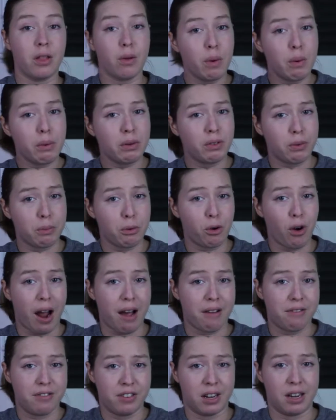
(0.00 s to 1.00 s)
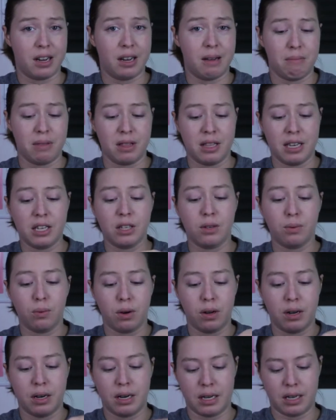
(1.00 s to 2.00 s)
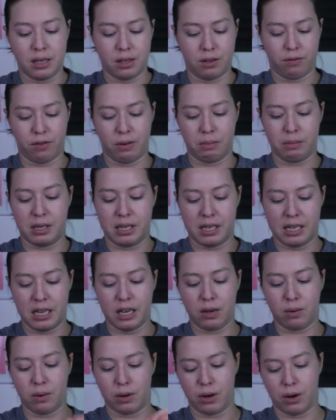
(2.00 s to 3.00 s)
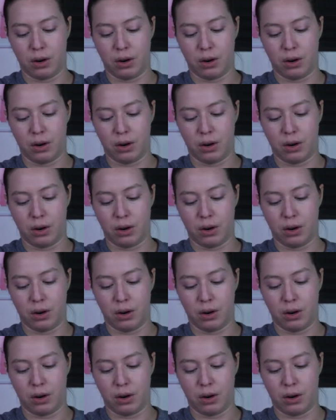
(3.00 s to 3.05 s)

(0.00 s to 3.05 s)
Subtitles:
other one was from Craft Time. This one is from Sequin